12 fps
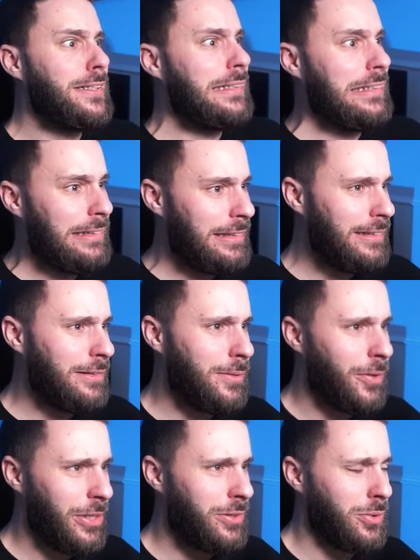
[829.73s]
Not
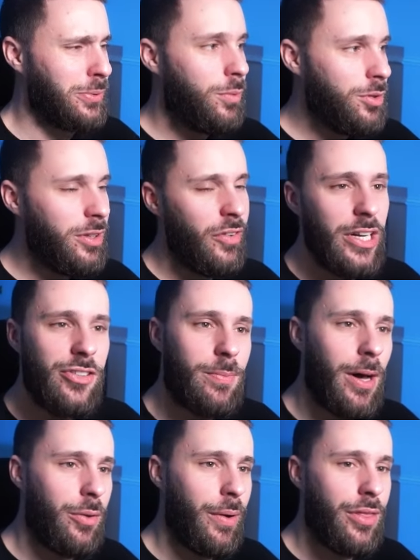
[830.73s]
worried at all. What's their energy,
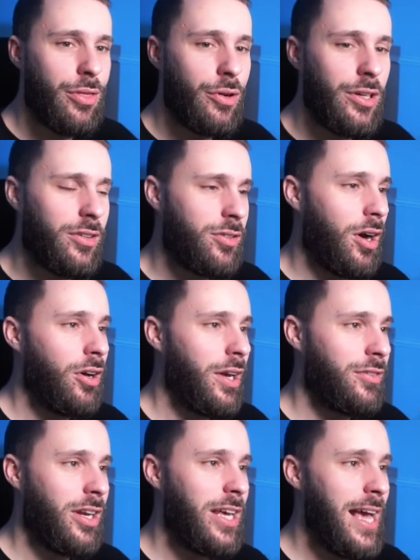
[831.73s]
by the way? 3 in discard.
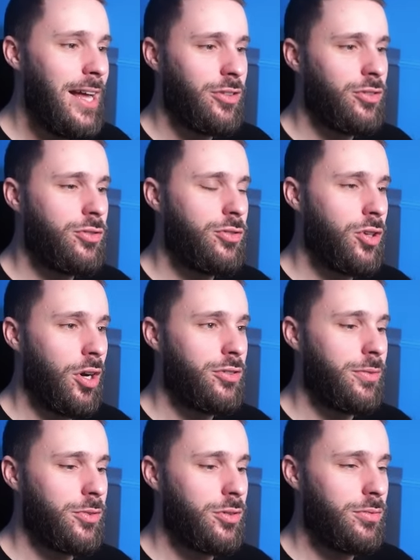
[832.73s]
Okay, so they can just charge
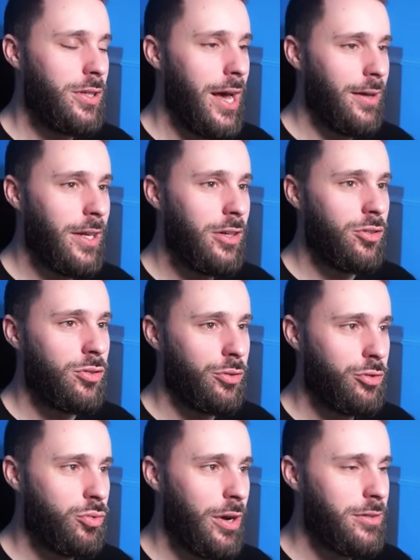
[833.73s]
them. Yeah, they can just go
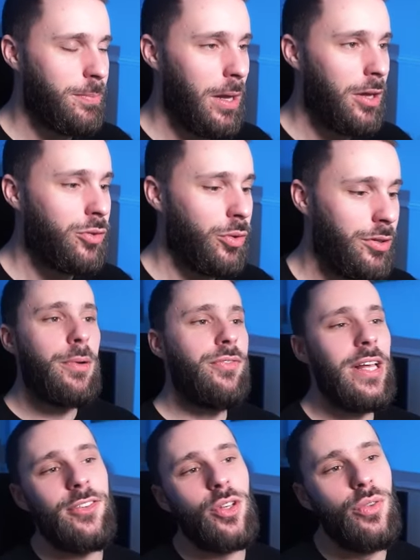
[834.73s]
straight to Blastoise. But if
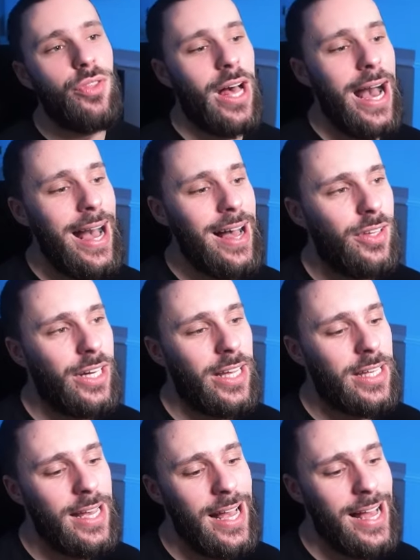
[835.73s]
they do that, then
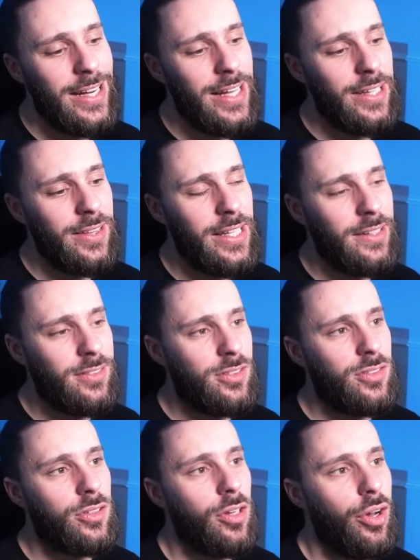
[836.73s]
I can at
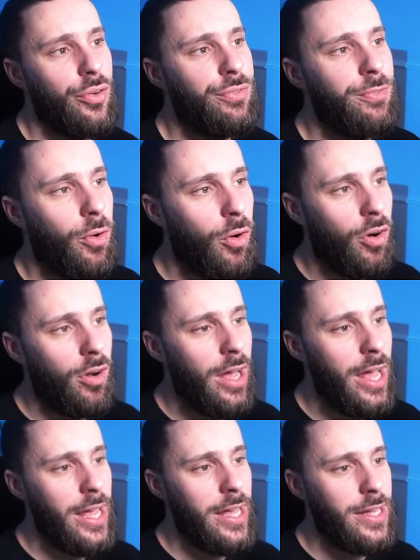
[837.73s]
least go for
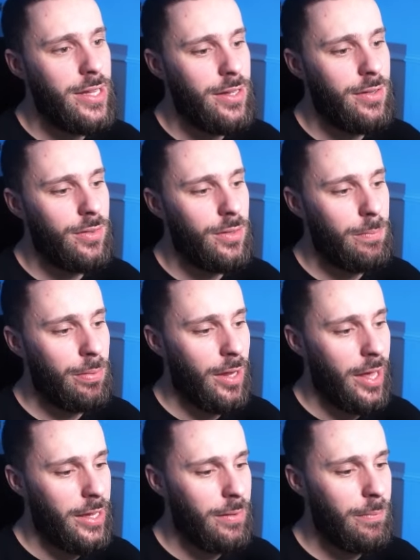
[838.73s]
a
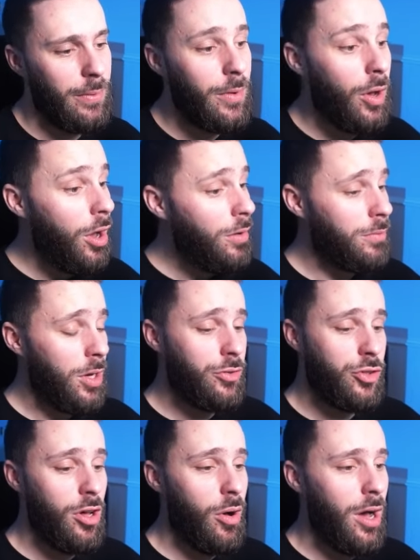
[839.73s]
play. But do
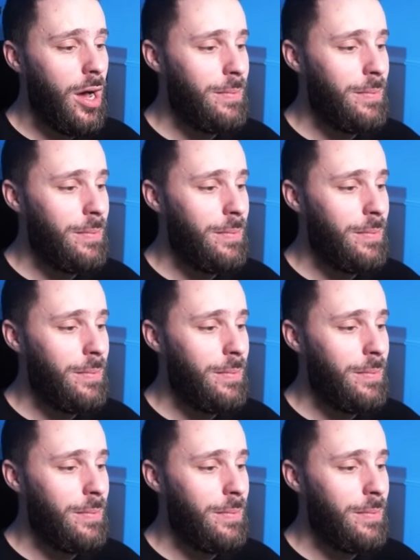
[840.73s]
you know what?